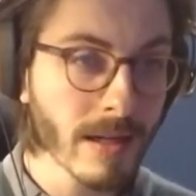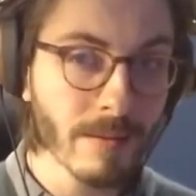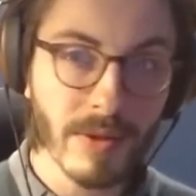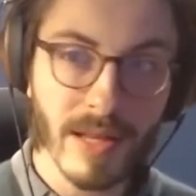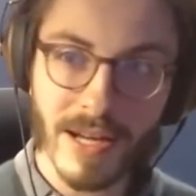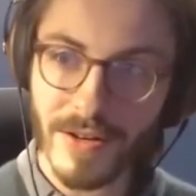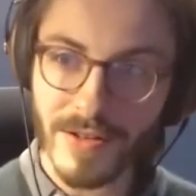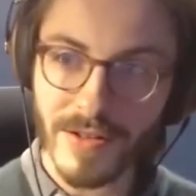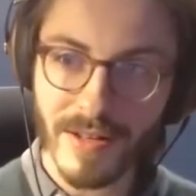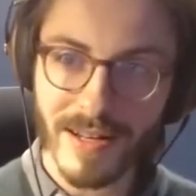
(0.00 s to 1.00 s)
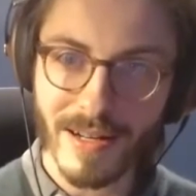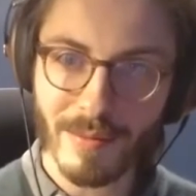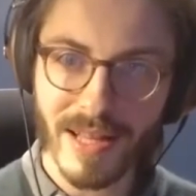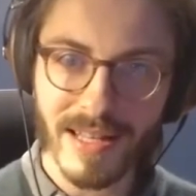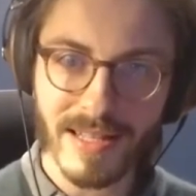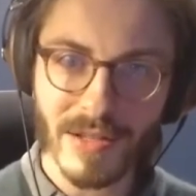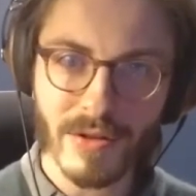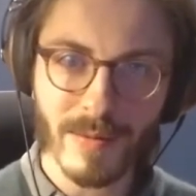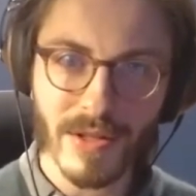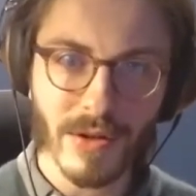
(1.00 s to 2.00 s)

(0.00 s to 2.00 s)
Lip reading: players play these instruments,